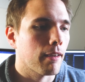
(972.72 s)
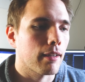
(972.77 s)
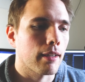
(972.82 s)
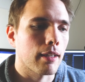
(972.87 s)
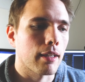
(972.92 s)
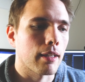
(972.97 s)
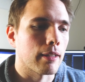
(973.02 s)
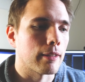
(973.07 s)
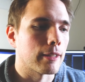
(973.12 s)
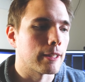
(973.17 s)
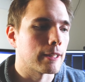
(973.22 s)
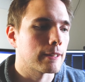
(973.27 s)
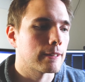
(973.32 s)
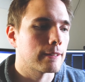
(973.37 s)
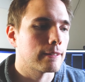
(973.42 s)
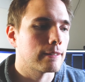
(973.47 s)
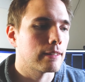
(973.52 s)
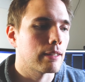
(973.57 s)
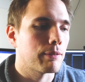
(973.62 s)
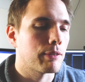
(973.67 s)
And
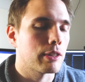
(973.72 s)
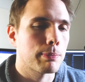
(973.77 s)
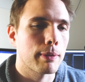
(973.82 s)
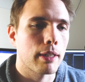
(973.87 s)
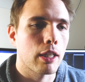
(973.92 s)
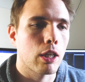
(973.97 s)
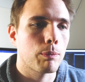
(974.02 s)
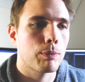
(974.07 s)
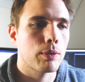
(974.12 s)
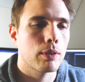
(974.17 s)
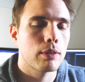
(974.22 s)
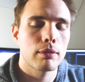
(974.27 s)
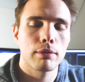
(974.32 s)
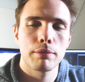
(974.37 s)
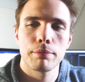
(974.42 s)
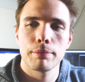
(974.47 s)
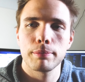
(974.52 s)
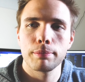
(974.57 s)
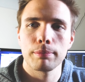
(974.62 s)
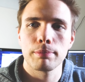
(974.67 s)
if it's been helpful,
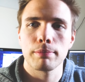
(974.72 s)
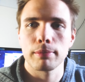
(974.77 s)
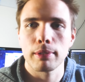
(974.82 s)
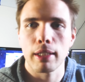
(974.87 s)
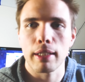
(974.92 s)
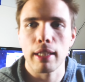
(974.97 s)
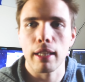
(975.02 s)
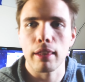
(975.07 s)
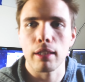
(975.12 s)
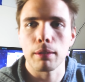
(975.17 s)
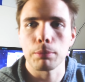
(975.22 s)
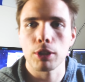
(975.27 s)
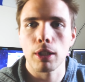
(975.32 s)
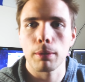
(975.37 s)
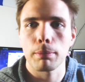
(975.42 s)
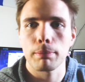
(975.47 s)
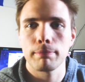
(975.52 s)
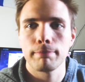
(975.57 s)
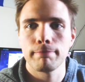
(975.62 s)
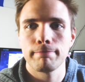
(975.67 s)
hit that thumbs
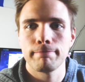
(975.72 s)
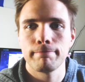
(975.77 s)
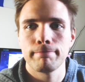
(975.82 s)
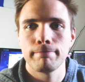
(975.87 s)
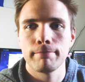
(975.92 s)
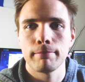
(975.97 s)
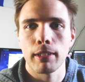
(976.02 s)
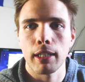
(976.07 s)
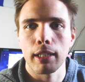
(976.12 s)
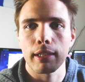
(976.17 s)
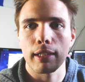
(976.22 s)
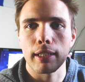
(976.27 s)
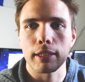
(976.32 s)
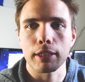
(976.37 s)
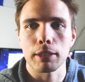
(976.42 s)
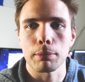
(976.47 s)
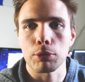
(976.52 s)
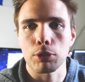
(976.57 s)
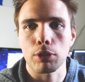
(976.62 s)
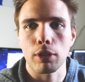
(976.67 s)
up, hit
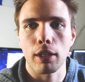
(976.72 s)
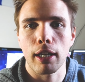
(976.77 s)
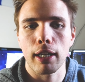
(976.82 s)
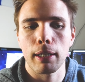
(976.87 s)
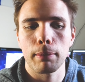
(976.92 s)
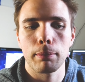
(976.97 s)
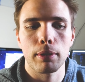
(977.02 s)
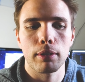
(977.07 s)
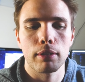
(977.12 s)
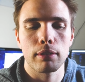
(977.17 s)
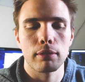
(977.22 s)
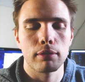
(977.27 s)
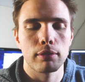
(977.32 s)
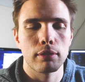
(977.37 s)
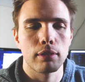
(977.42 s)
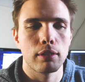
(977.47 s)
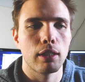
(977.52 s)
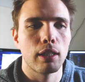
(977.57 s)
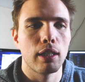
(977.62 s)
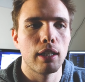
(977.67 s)
that subscribe.
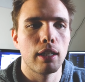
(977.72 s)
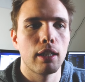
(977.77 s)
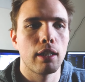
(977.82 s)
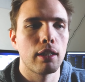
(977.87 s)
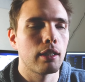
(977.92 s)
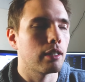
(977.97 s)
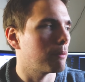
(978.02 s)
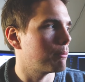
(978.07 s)
Uh,